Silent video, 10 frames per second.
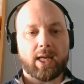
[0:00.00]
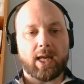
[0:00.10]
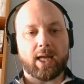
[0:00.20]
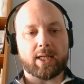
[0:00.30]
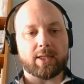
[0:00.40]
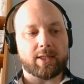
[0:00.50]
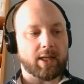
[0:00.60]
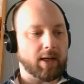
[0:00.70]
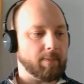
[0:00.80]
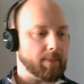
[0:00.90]
and
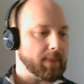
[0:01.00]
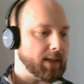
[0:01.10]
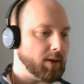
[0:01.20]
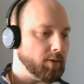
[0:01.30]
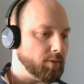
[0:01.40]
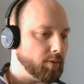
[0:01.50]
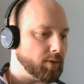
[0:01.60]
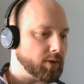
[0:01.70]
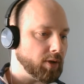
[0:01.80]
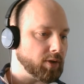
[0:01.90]
the
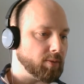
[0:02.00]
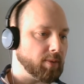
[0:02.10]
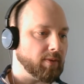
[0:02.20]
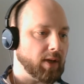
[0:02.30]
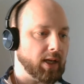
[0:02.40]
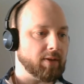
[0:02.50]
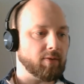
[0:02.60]
rules also provide